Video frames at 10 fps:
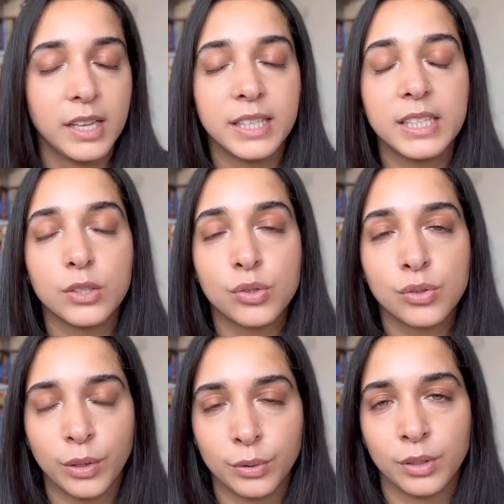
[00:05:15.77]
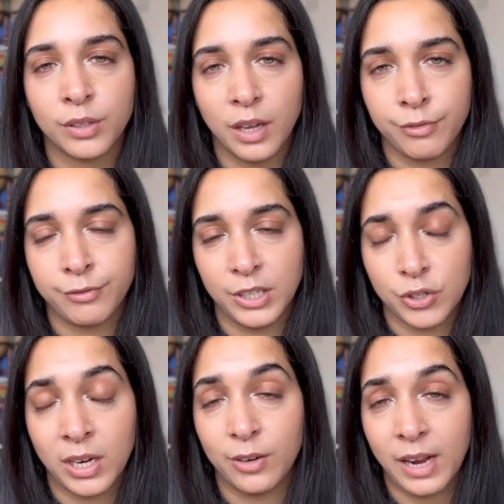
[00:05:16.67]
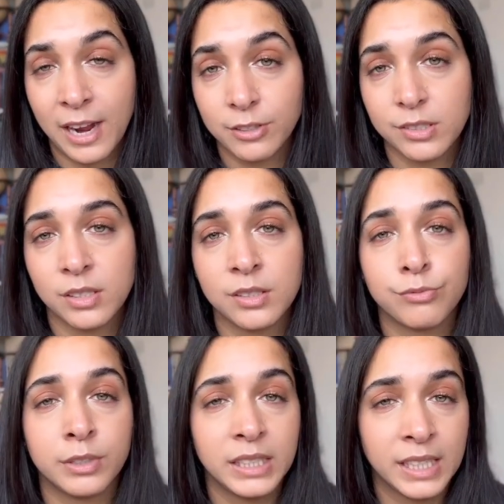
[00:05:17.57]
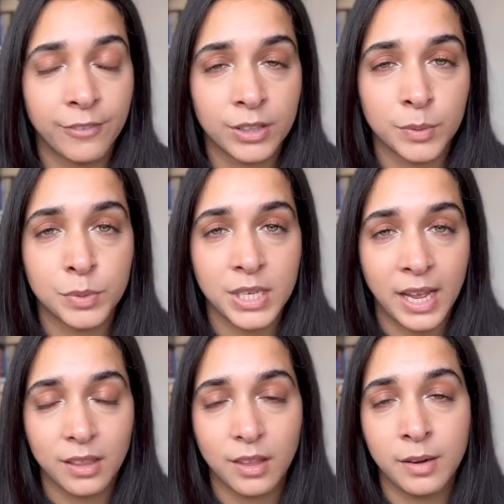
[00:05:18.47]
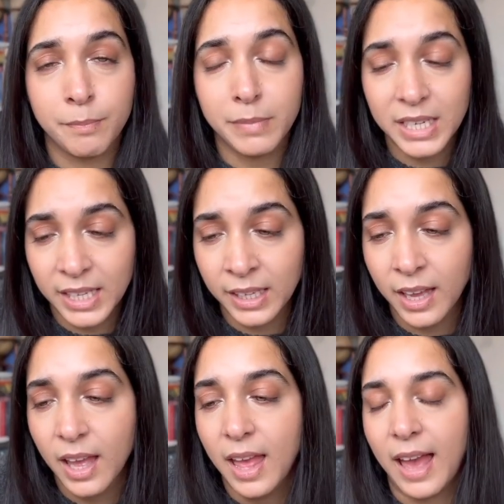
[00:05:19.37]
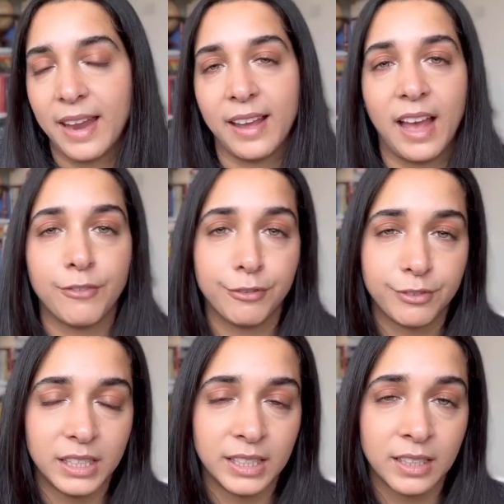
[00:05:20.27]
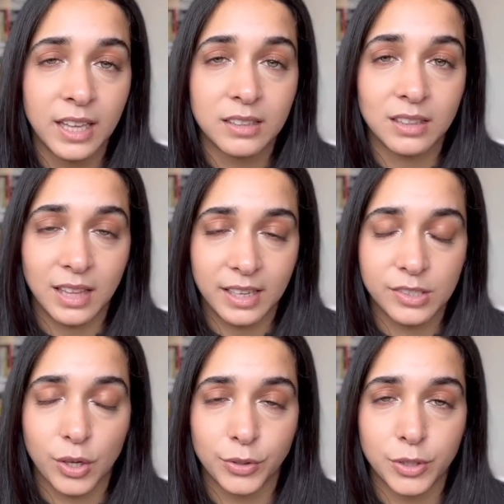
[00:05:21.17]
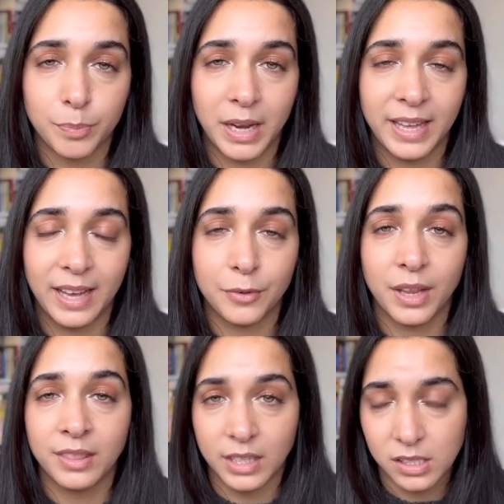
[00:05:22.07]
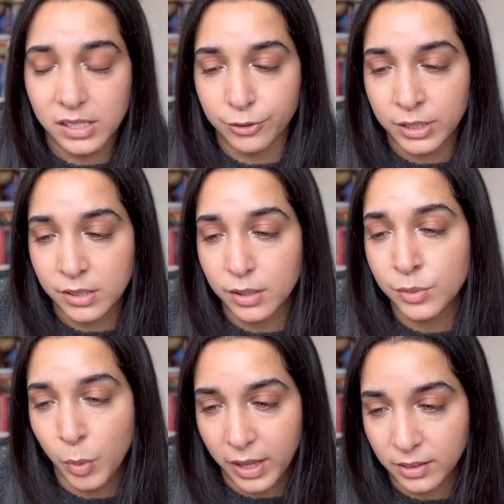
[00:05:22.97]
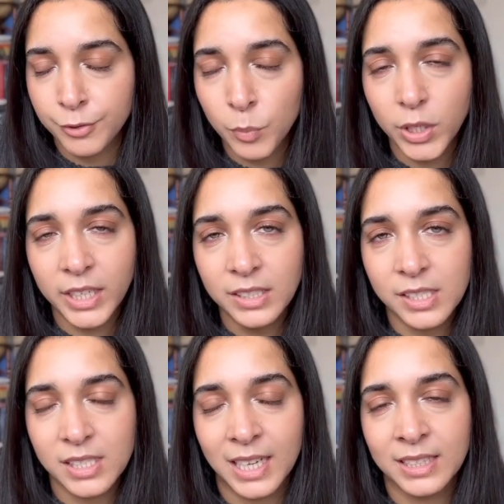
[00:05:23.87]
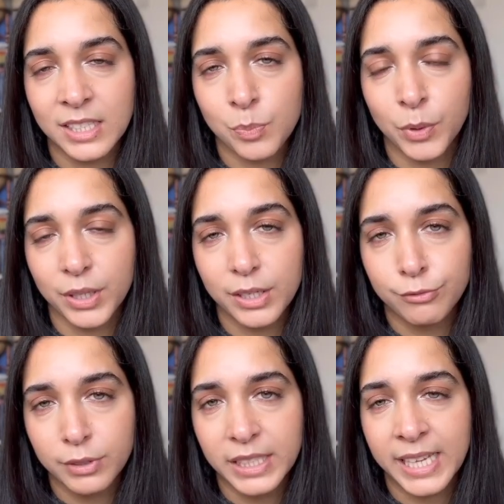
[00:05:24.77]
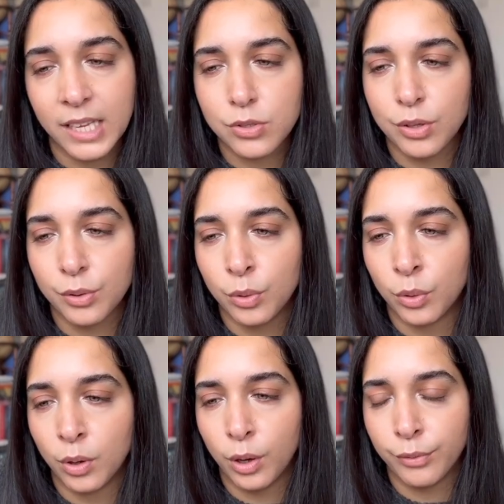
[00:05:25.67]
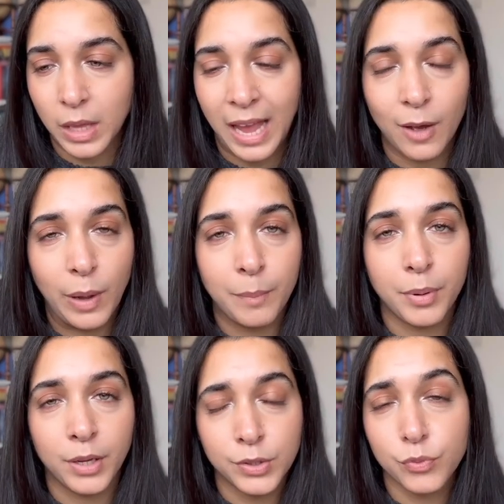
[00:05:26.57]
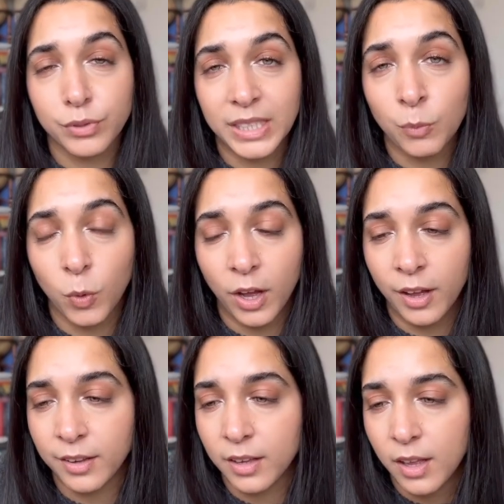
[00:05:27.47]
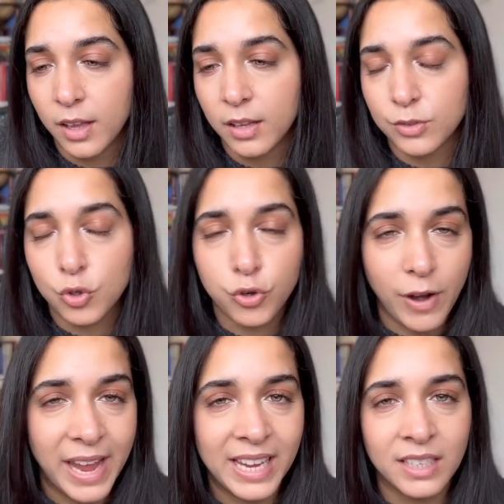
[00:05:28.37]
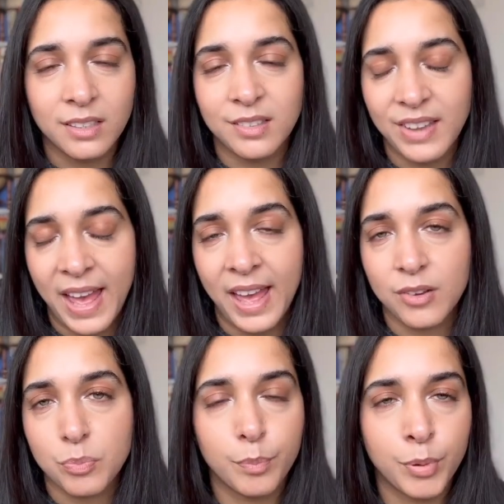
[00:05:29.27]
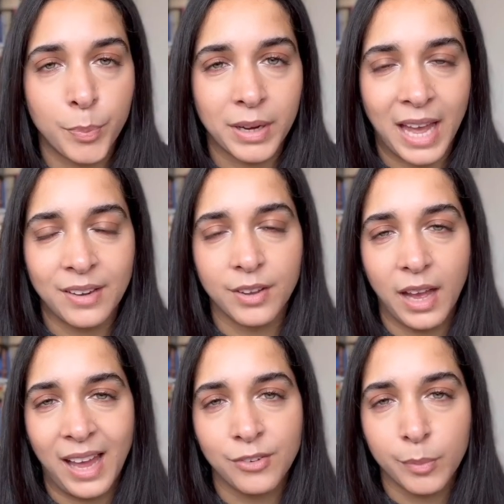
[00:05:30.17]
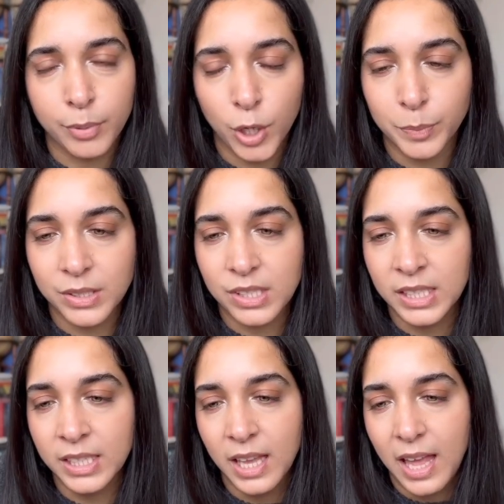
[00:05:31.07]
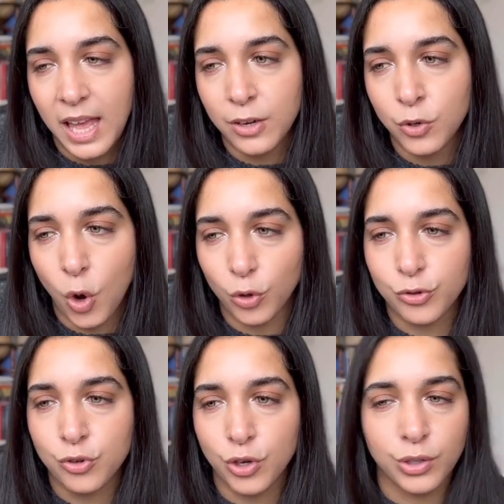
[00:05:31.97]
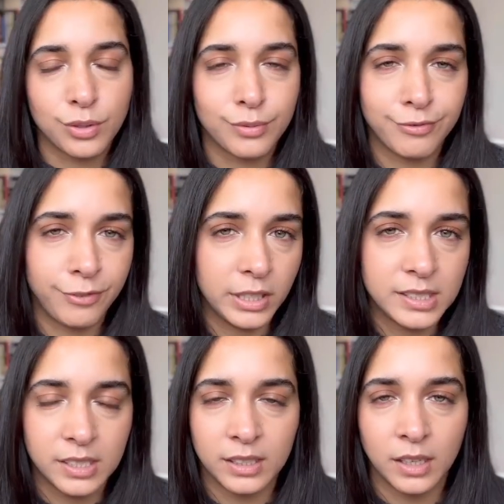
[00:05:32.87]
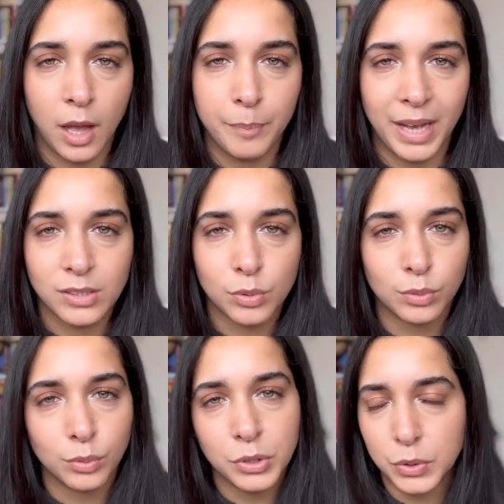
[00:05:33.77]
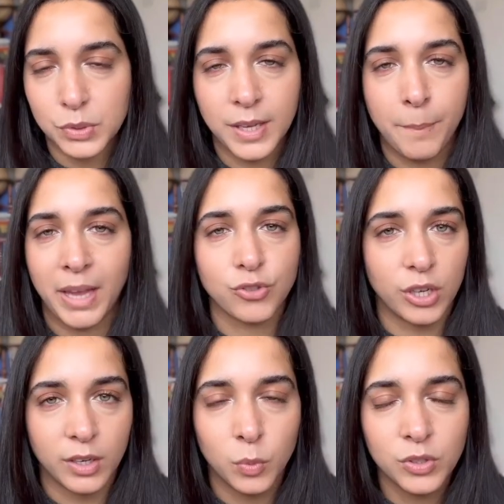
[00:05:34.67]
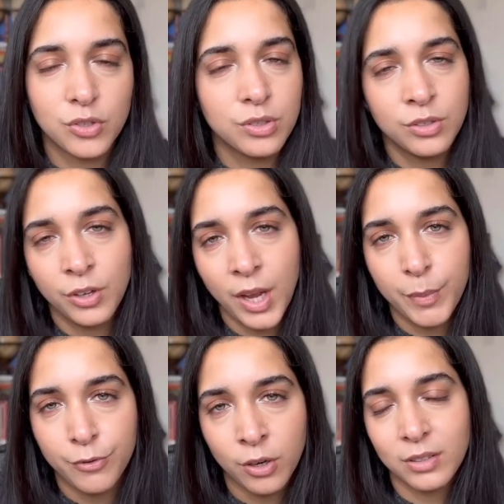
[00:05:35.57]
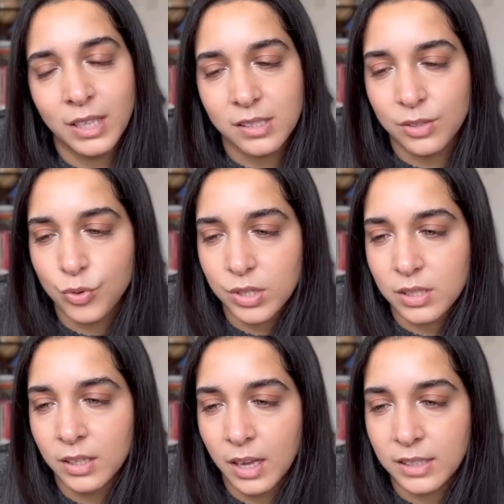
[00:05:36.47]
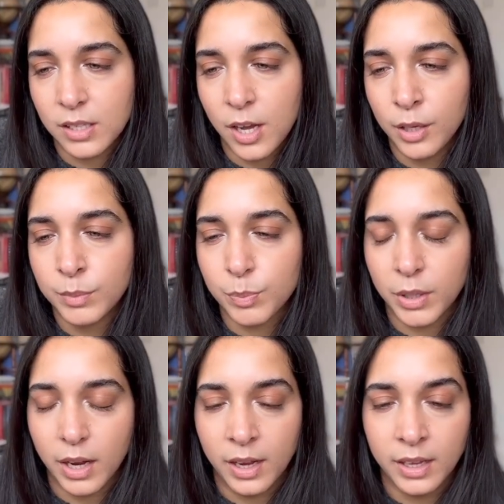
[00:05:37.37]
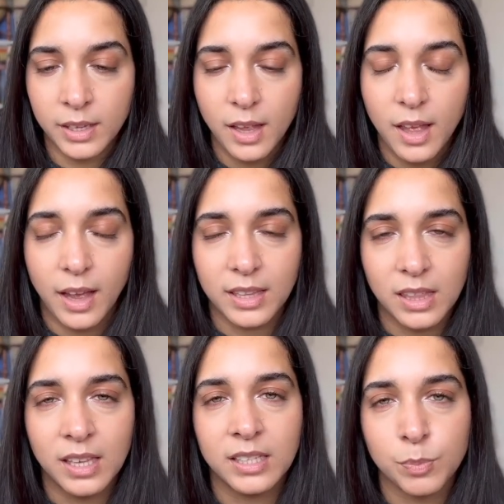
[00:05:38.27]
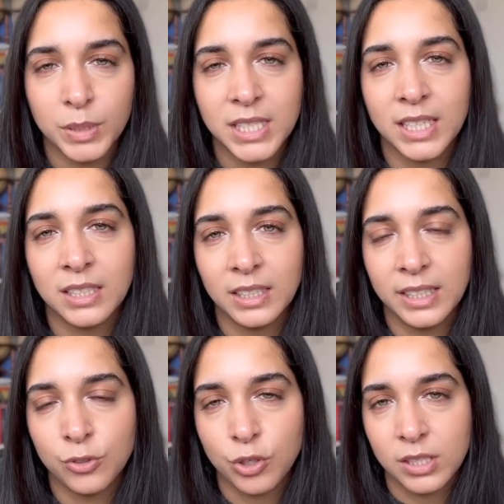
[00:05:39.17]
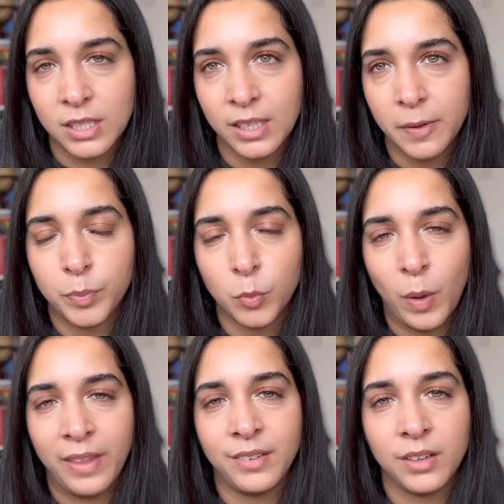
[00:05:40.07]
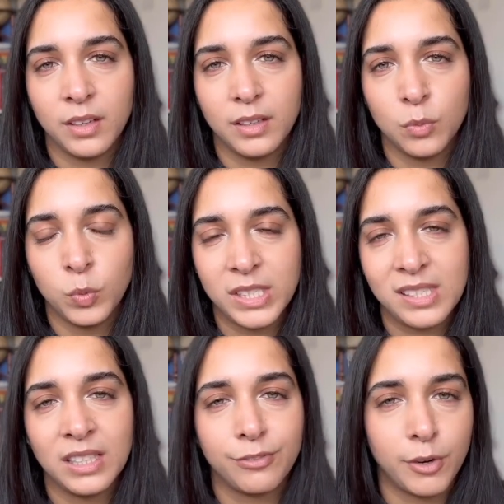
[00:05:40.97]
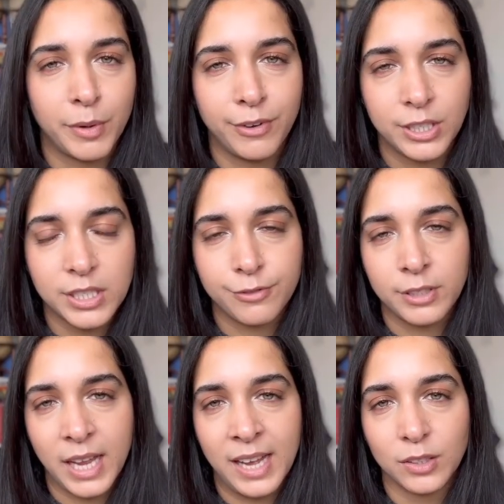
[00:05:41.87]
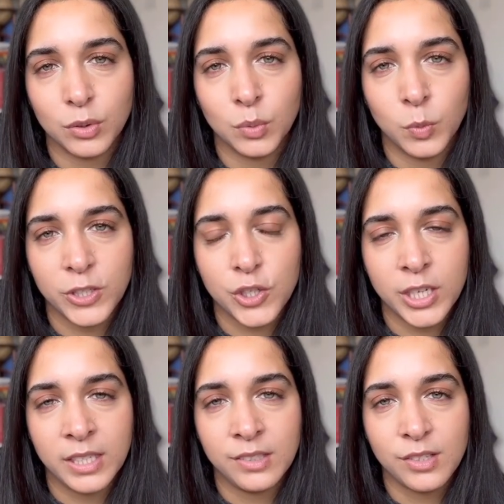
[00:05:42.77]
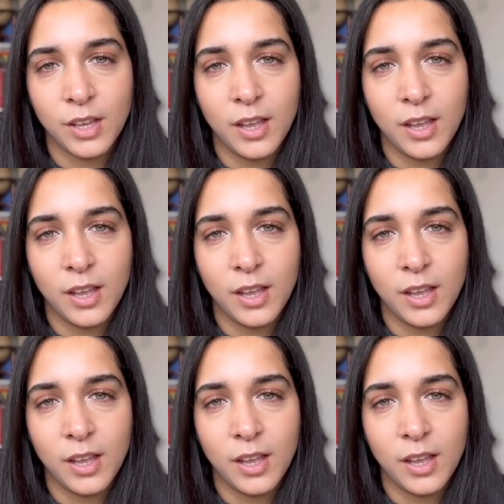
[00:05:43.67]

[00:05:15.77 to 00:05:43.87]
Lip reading: He is so good at fleshing out characters, really giving them depth and meaning, and I have a feeling that that is going to play out in this series as well. From what I understand, this book really gets to the core of how empires really work: trade, debt, propaganda, and diplomacy, not just fighting a battle or using magic, which, don't get me wrong, that's interesting at times, but I think it's particularly interesting when we see it from a very different angle, which is